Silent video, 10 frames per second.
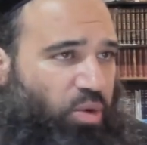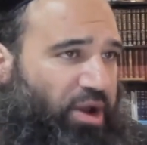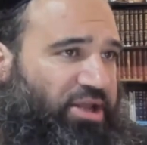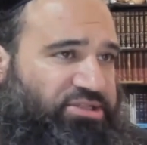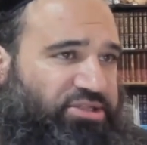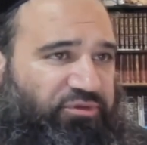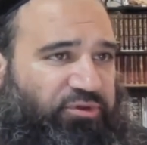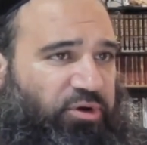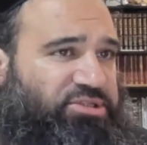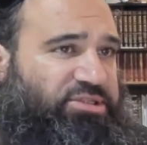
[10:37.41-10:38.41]
What is the
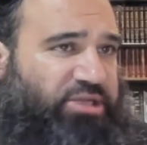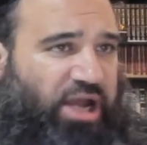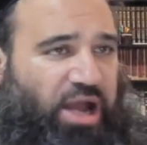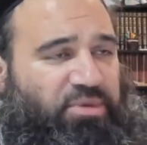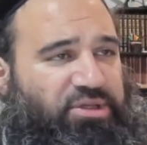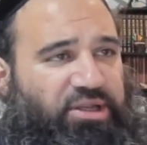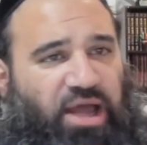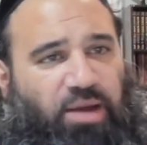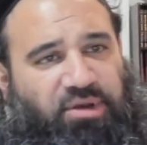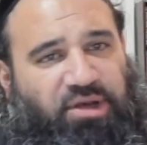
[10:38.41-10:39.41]
first common
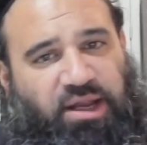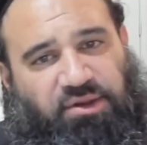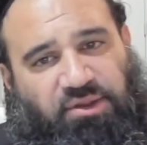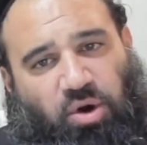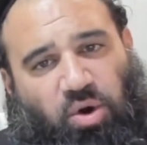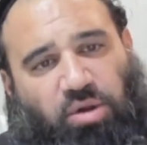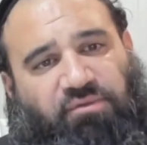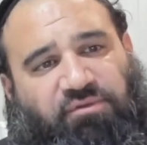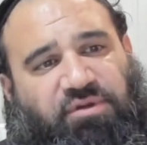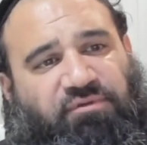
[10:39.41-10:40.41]
denominator that
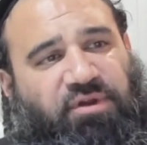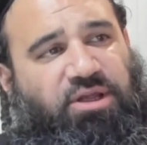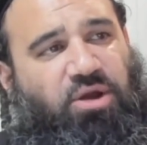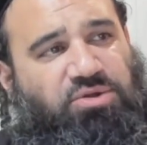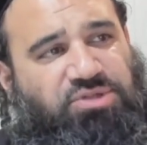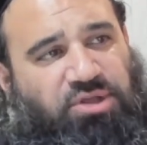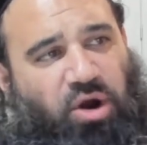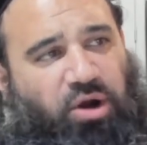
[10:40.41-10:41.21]
all of the videos and